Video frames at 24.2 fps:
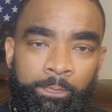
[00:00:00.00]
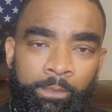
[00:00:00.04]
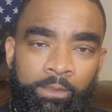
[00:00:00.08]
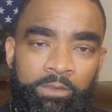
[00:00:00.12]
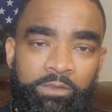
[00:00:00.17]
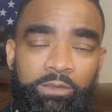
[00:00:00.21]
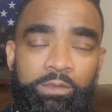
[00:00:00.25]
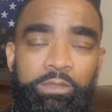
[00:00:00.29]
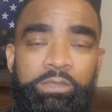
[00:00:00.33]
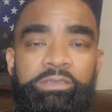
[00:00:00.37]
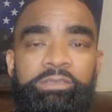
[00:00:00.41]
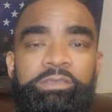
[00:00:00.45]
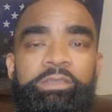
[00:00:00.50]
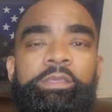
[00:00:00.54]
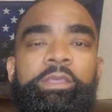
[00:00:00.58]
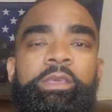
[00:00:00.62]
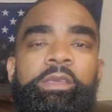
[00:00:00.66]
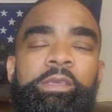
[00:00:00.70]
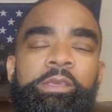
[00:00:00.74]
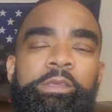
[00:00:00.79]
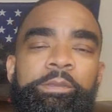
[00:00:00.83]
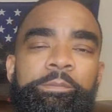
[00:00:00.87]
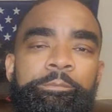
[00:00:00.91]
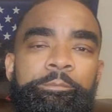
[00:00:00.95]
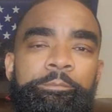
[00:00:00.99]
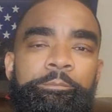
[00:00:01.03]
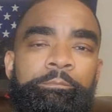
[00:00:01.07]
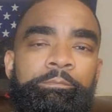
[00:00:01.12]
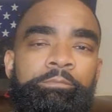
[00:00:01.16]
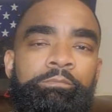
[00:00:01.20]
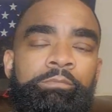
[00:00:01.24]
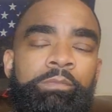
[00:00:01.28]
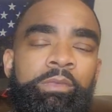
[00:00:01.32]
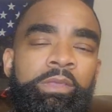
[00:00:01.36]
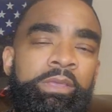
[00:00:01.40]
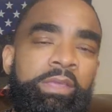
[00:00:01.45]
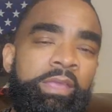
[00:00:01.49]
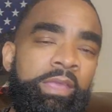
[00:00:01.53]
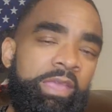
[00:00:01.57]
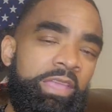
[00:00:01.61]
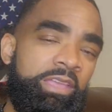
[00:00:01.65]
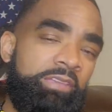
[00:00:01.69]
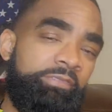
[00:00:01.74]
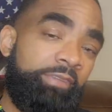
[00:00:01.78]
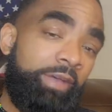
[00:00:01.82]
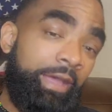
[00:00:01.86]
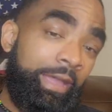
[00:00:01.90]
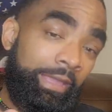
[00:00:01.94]
So here's the thing.
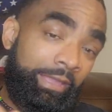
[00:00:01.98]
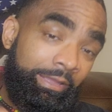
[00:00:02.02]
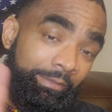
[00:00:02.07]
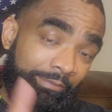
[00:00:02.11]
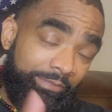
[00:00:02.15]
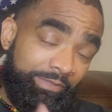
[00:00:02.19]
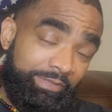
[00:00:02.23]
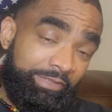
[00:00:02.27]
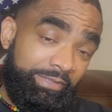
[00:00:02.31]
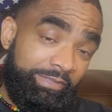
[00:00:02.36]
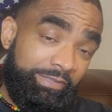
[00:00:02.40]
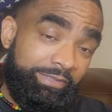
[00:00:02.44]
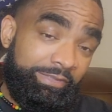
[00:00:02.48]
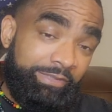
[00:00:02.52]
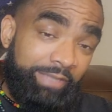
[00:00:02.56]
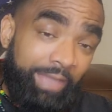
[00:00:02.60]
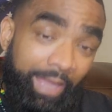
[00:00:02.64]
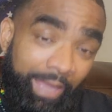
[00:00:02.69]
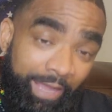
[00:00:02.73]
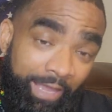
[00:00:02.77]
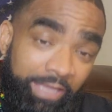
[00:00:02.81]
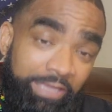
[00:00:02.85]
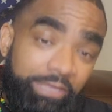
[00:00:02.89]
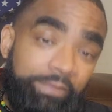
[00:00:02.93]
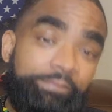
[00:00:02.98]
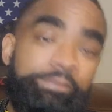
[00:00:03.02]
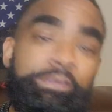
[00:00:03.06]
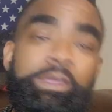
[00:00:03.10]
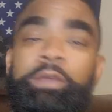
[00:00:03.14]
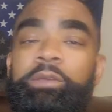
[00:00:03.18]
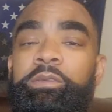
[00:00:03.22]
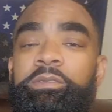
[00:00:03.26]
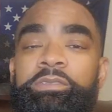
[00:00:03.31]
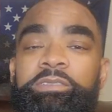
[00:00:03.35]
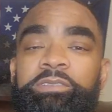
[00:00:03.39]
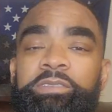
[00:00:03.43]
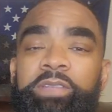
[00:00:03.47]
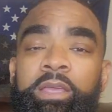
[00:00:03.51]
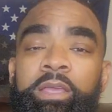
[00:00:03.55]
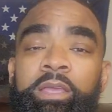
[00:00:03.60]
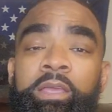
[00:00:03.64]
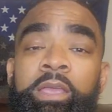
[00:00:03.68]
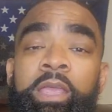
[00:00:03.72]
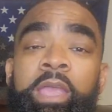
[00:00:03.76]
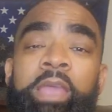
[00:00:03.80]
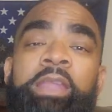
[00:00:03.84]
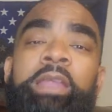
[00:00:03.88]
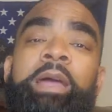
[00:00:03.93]
If I am dying of thirst
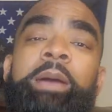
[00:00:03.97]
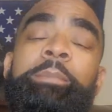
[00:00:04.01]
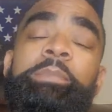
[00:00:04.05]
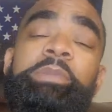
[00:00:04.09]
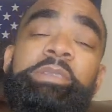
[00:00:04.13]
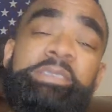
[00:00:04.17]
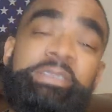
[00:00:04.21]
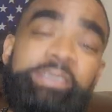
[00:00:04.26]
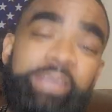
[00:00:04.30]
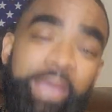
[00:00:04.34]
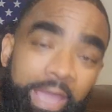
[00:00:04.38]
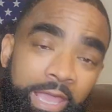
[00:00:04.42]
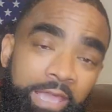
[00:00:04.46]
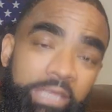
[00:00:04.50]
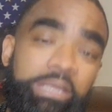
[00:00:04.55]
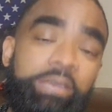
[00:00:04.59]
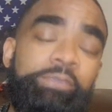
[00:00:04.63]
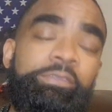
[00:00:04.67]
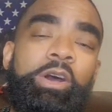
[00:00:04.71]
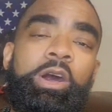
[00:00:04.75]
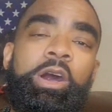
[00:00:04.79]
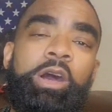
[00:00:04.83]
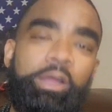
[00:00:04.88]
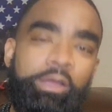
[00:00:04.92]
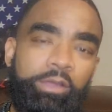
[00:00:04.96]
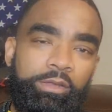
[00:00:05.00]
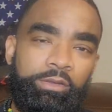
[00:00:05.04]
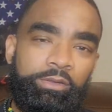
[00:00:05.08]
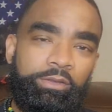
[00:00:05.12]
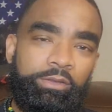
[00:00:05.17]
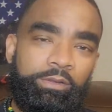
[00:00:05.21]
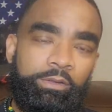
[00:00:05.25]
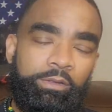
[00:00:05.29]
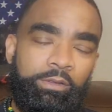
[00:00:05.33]
and I'm dying of hunger,